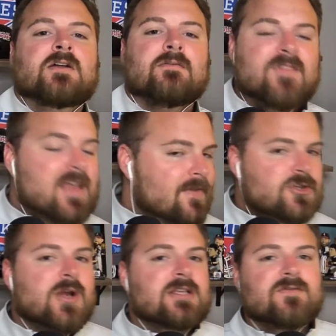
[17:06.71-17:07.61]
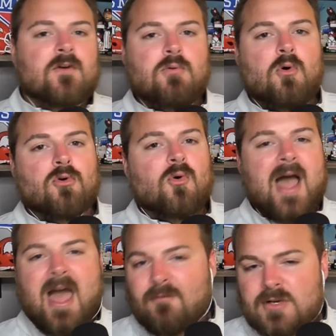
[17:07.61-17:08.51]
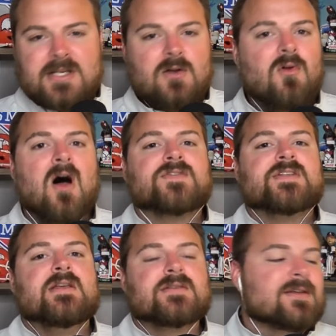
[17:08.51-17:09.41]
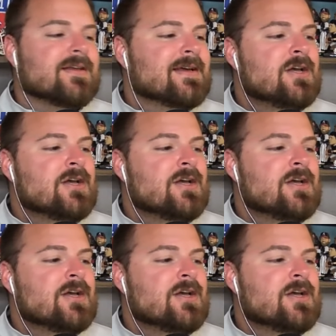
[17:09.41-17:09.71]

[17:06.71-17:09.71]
via the transfer portal every single offseason,